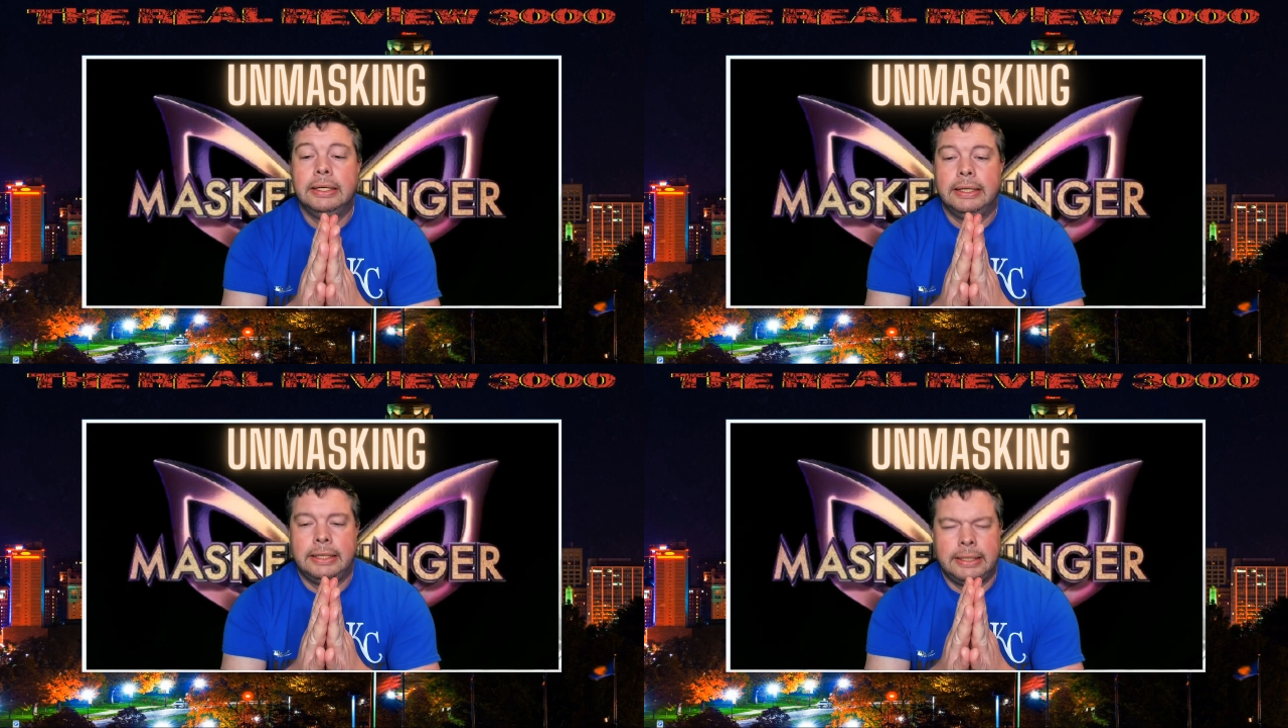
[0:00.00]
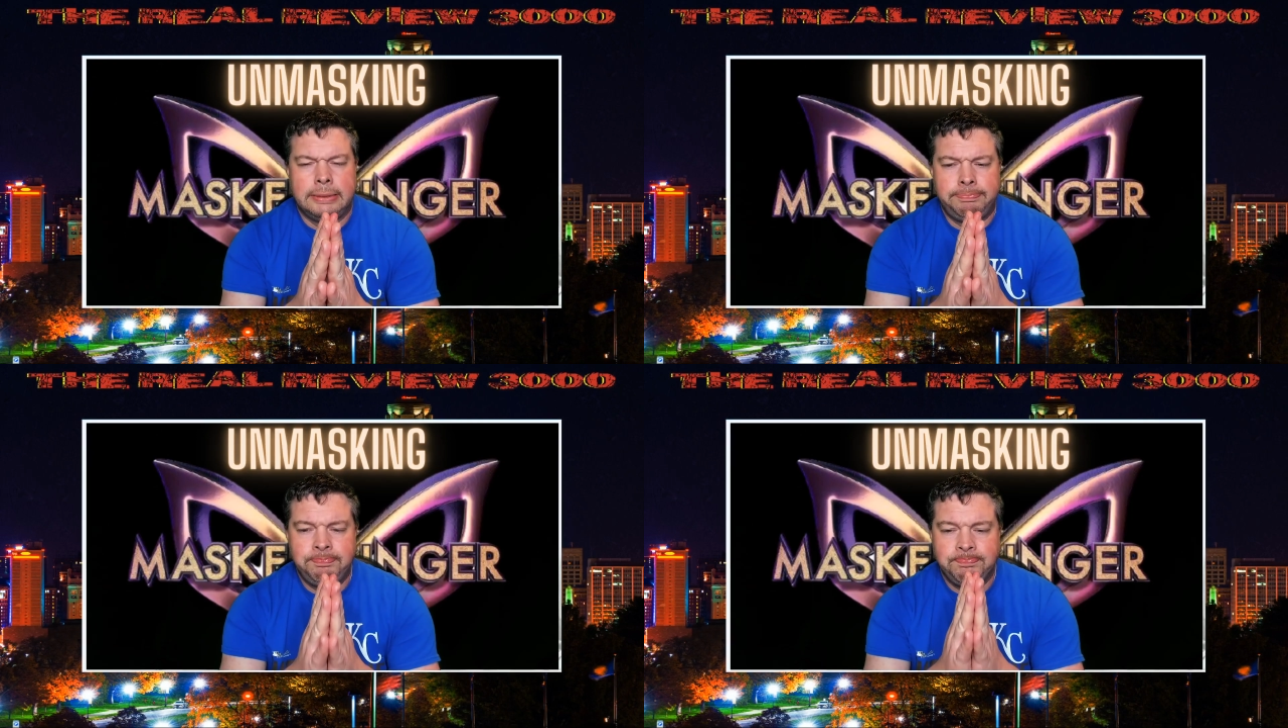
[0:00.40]

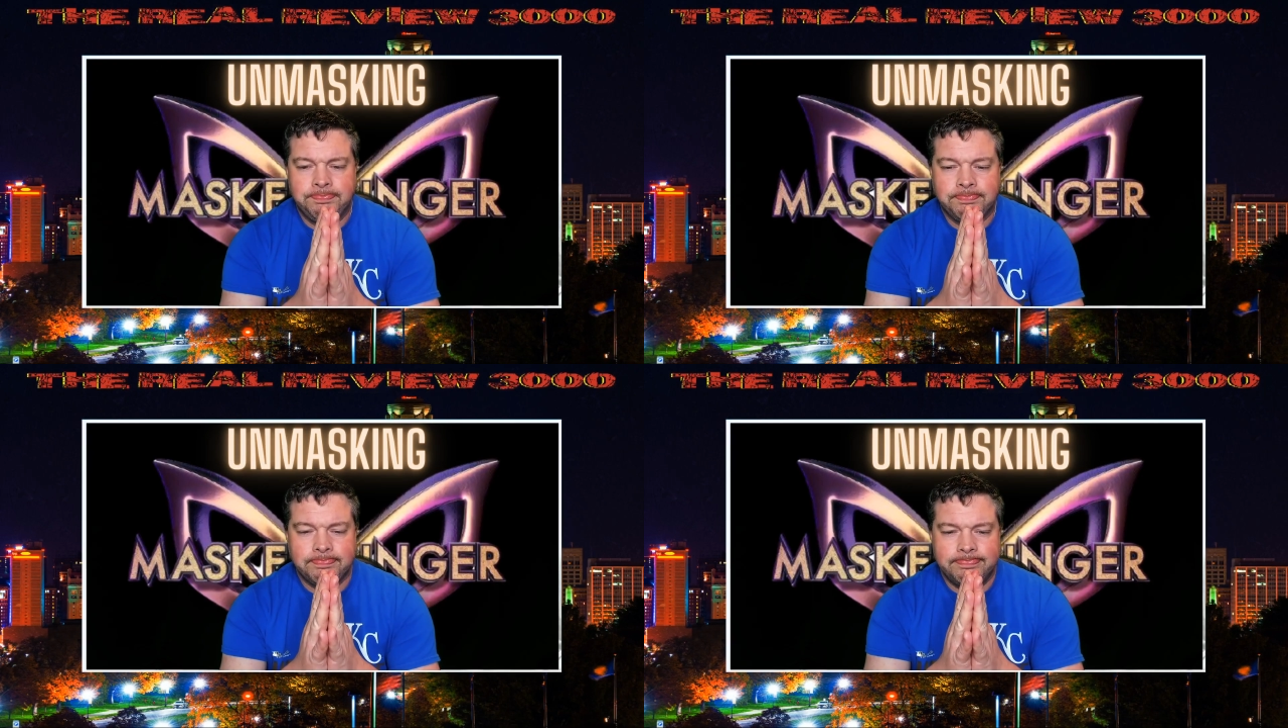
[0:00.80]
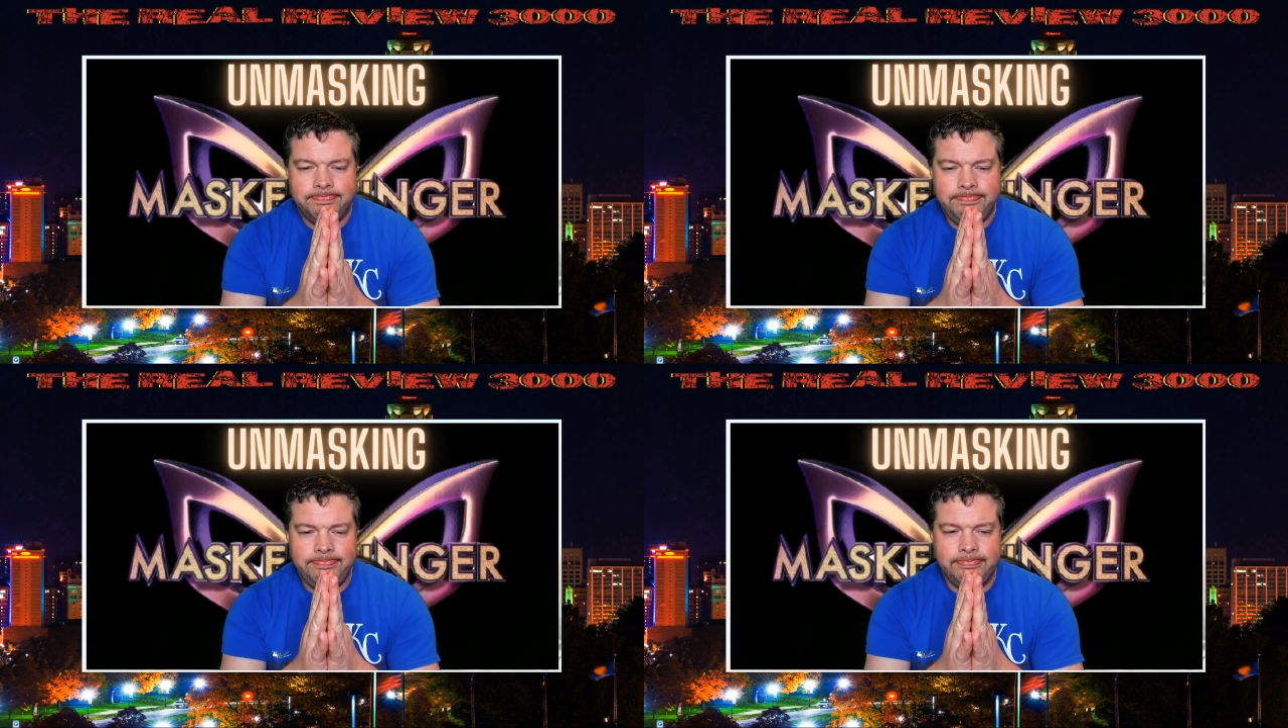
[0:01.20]

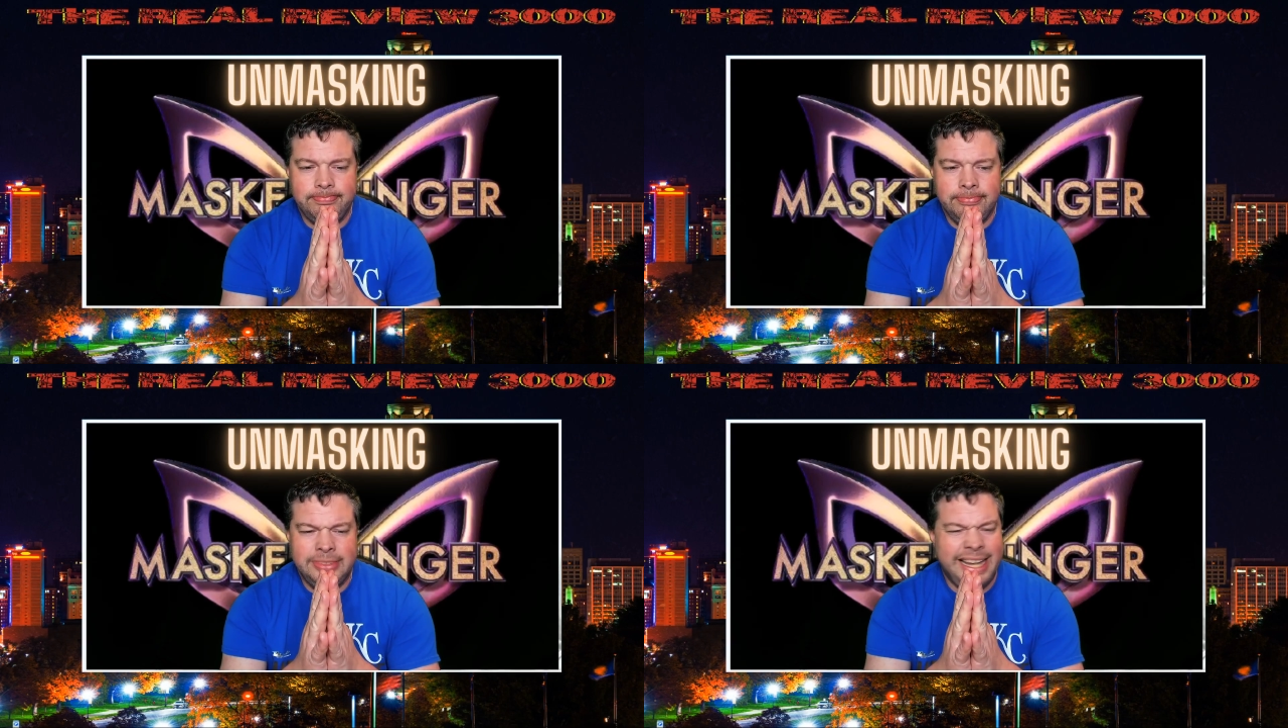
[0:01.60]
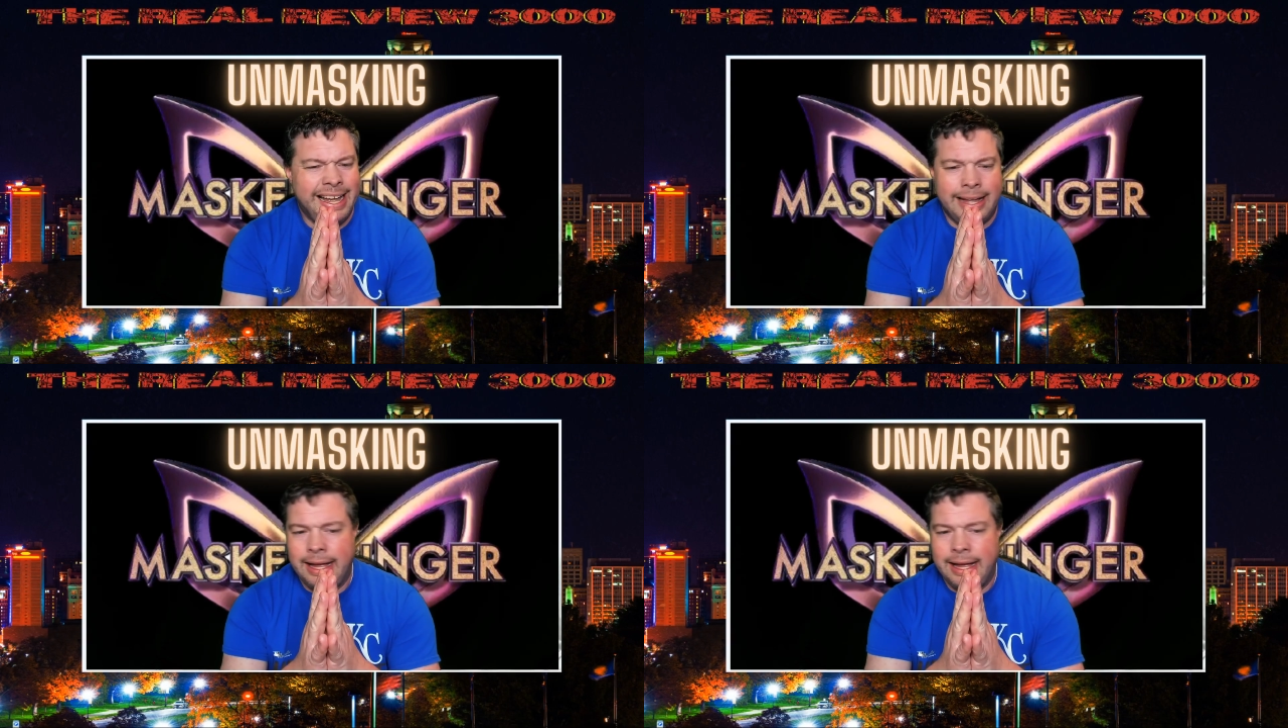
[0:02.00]
Yeah,